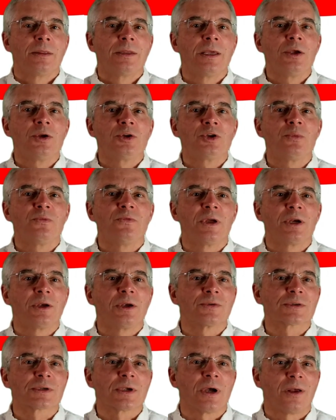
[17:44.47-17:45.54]
The YouTube
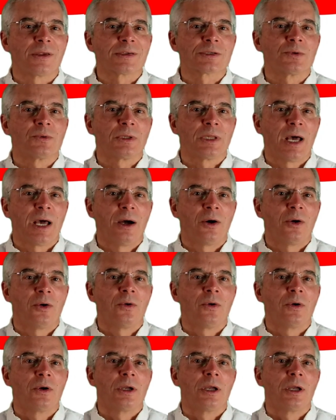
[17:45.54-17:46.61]
videos also
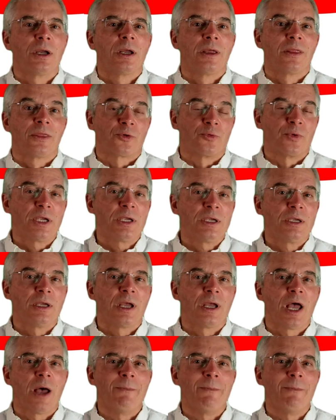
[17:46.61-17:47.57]
allow 3,